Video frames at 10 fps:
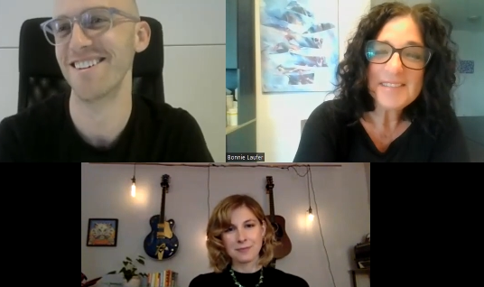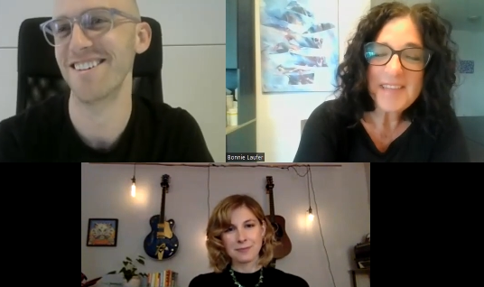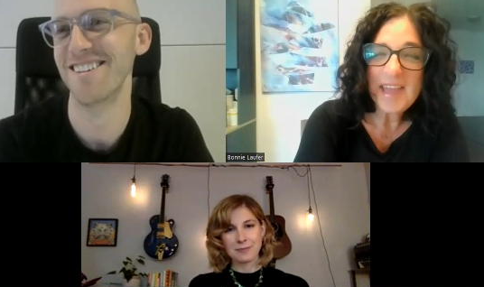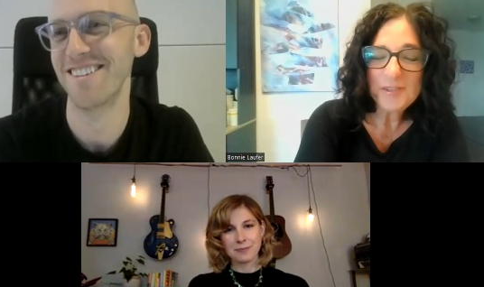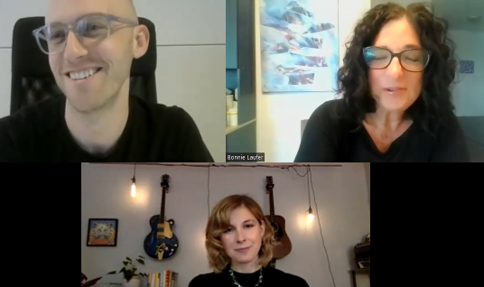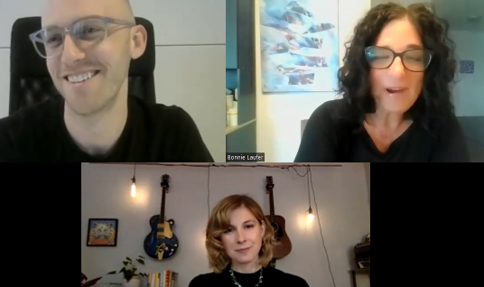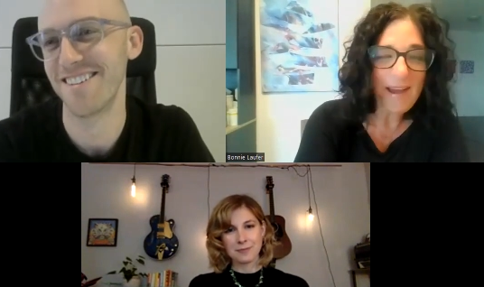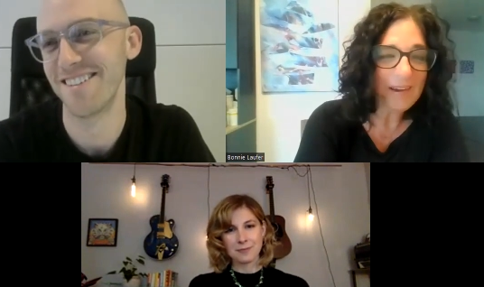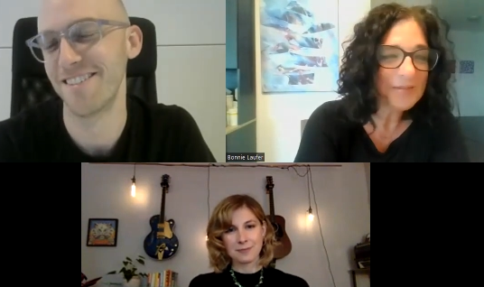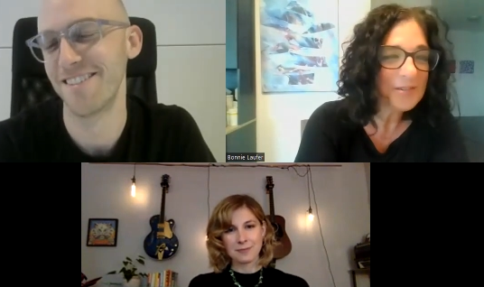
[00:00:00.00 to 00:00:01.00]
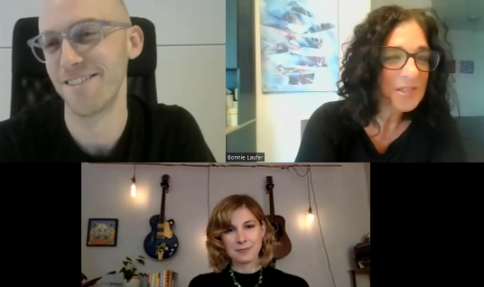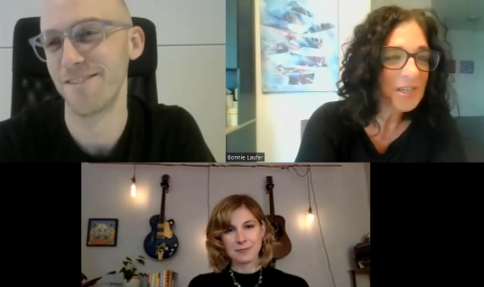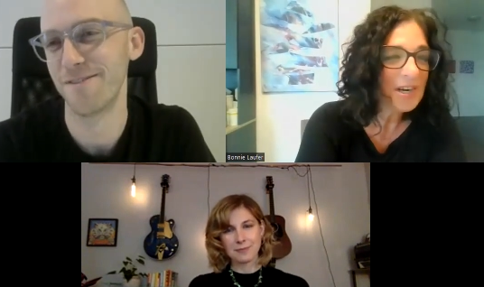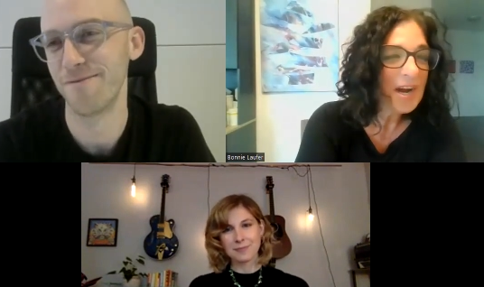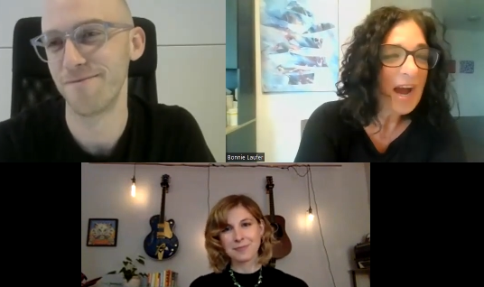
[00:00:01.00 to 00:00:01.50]
Speaker 1: Stand your ground, for
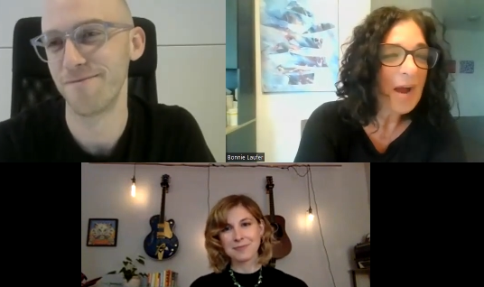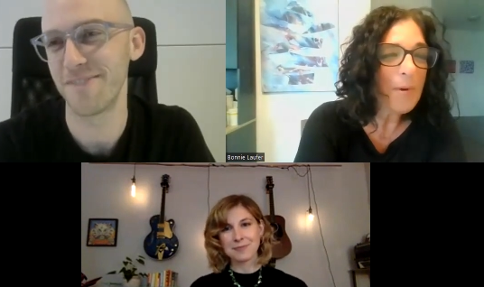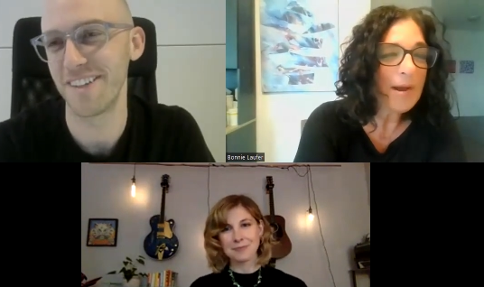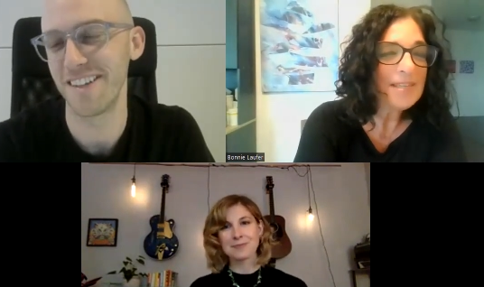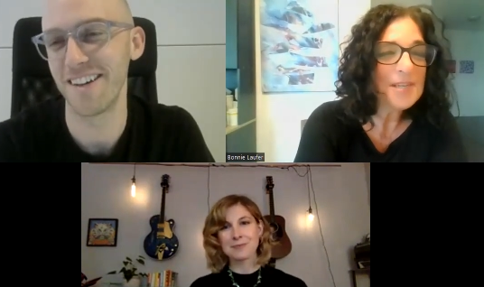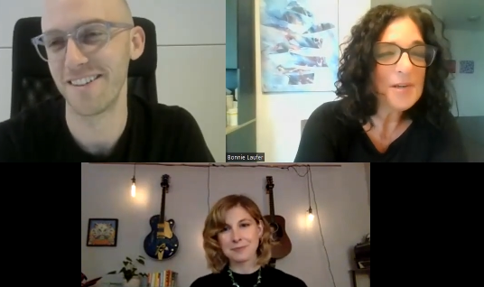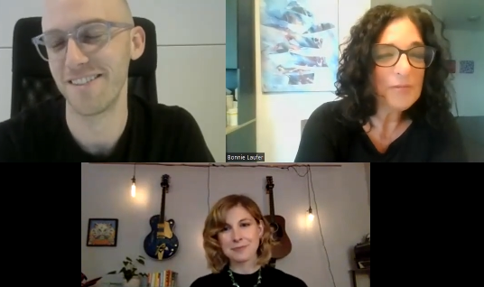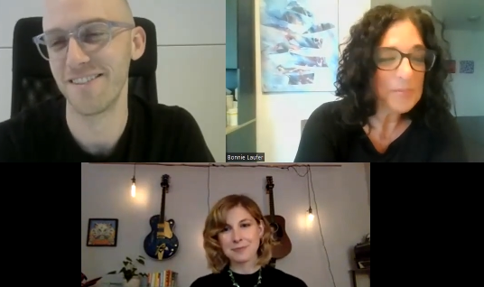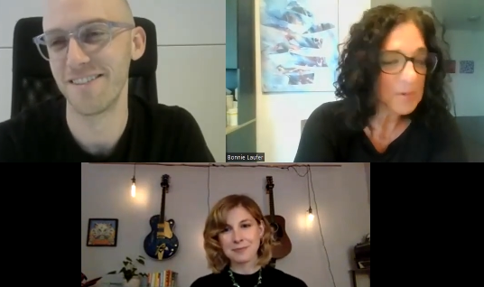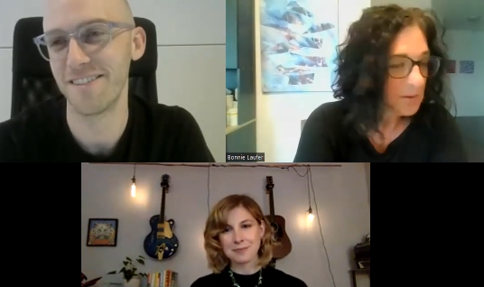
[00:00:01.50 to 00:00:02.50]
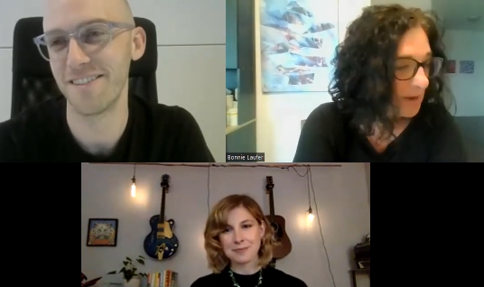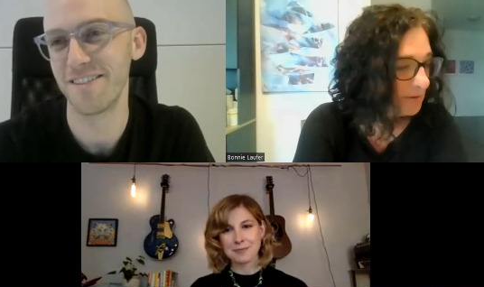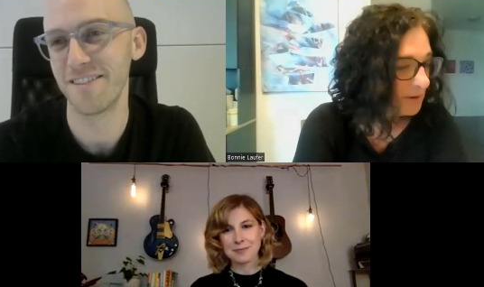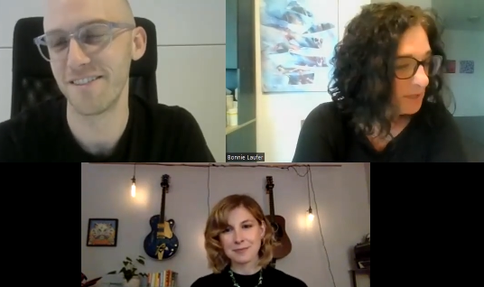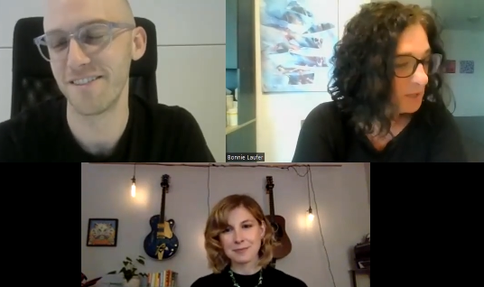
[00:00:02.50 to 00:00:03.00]
sure. I wanted to know from you,
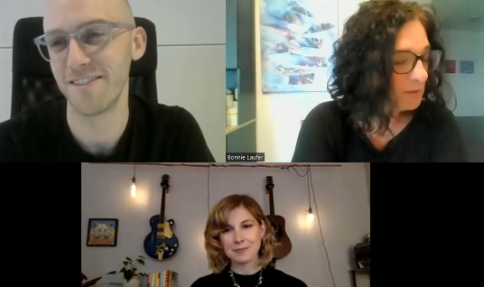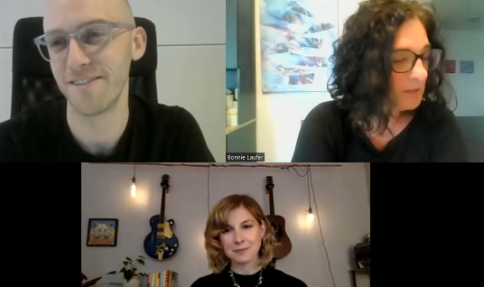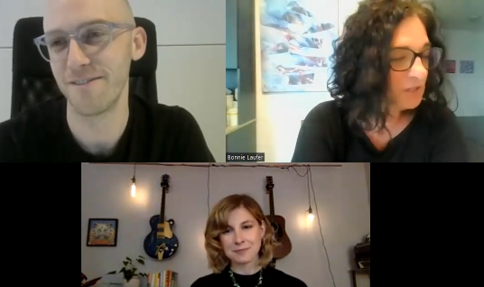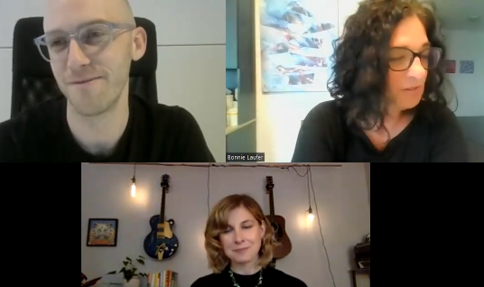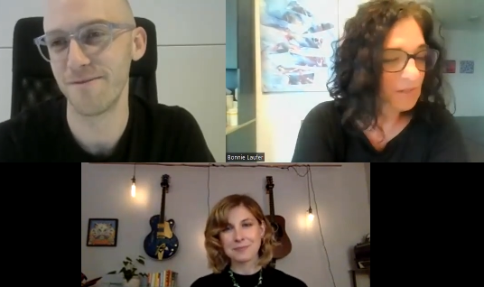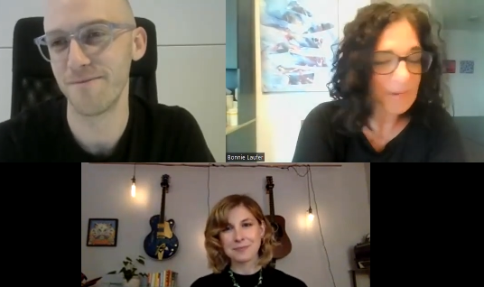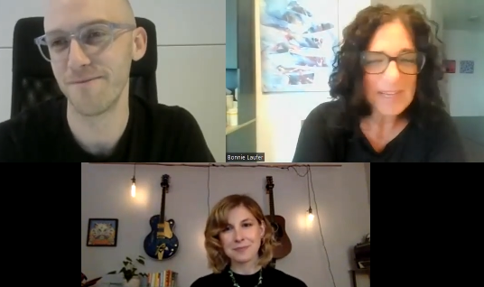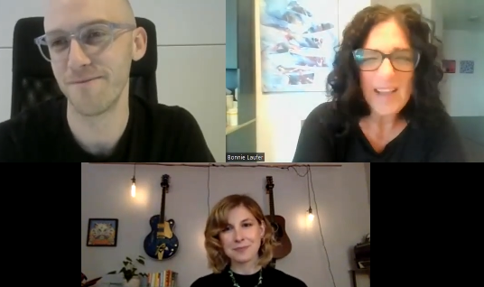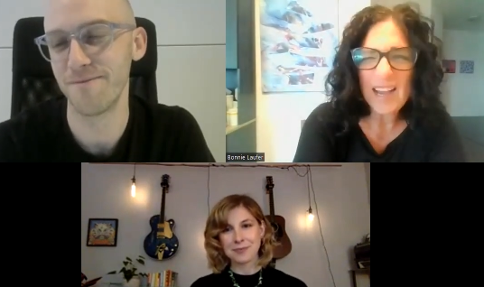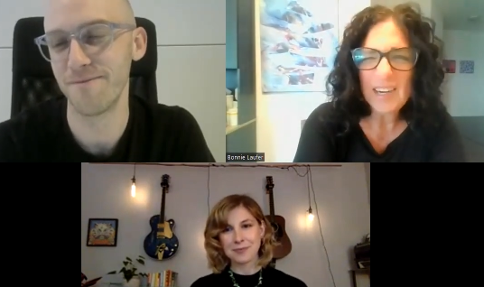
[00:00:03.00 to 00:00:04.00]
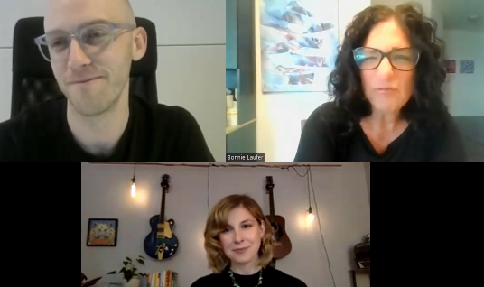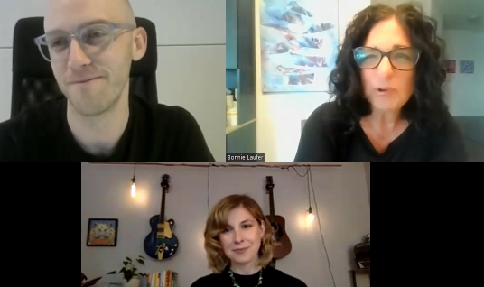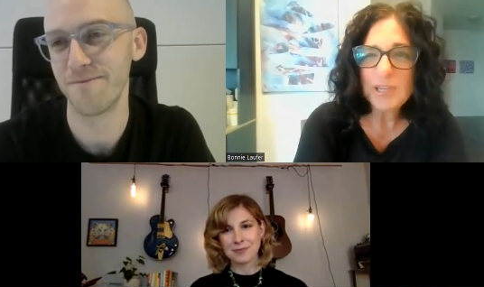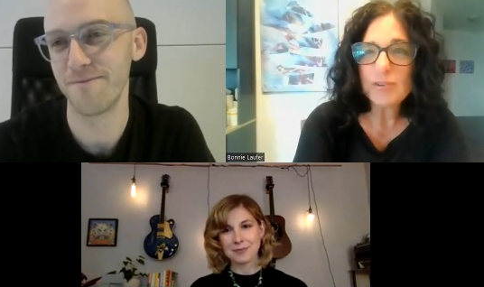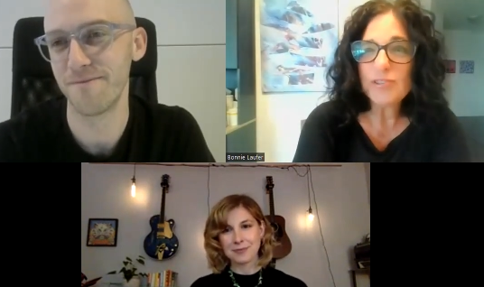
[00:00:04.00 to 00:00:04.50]
Adrian, too, did you do any kind of
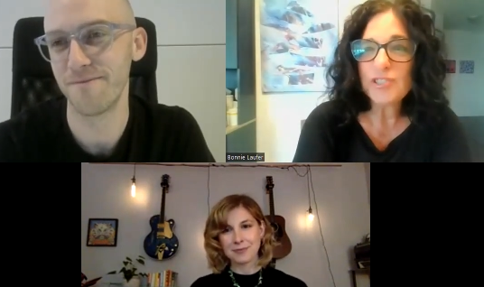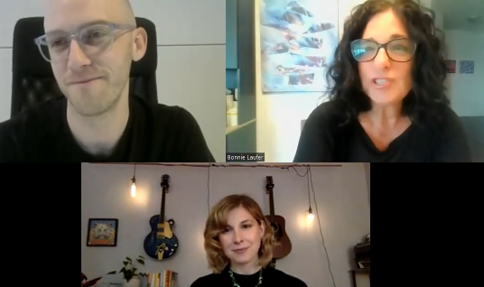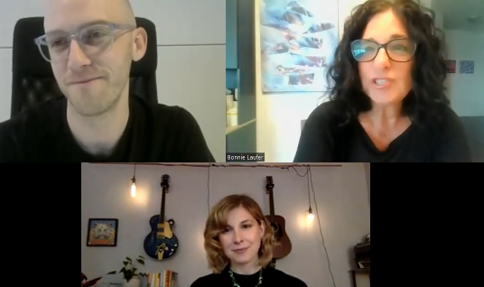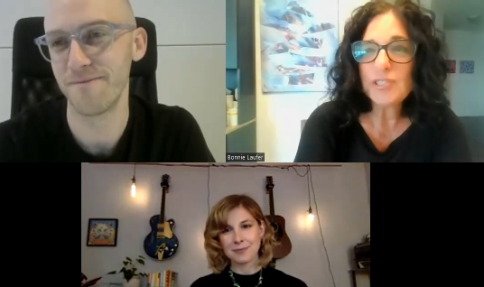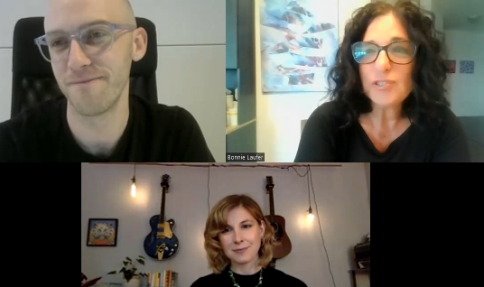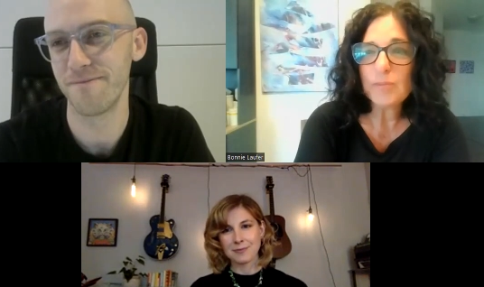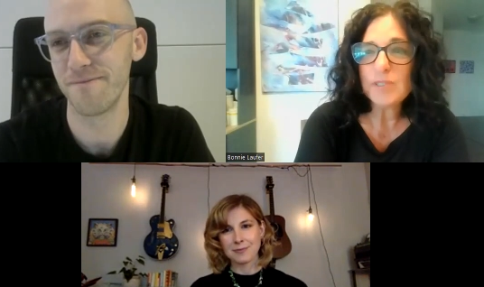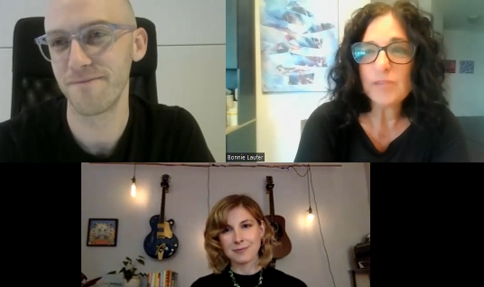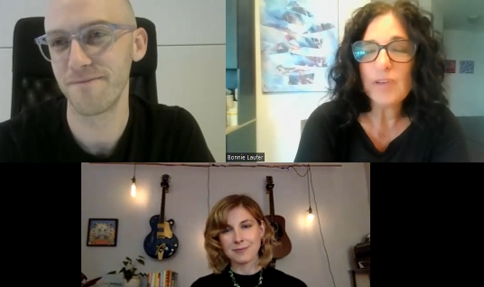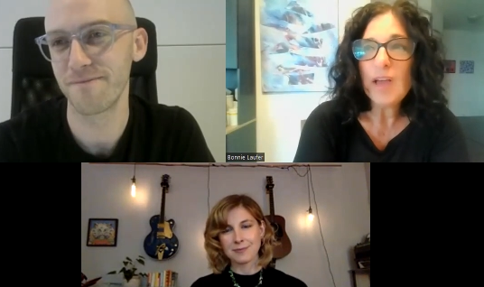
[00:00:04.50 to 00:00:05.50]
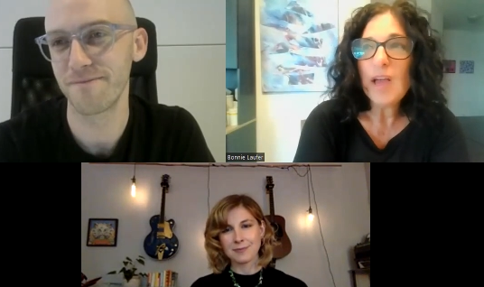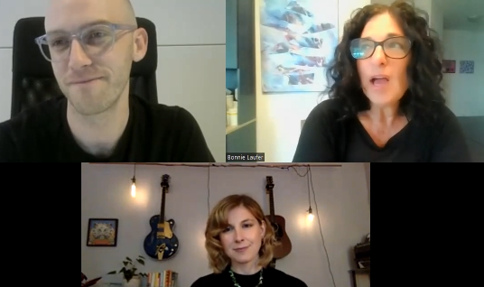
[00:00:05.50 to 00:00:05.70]
research just in terms of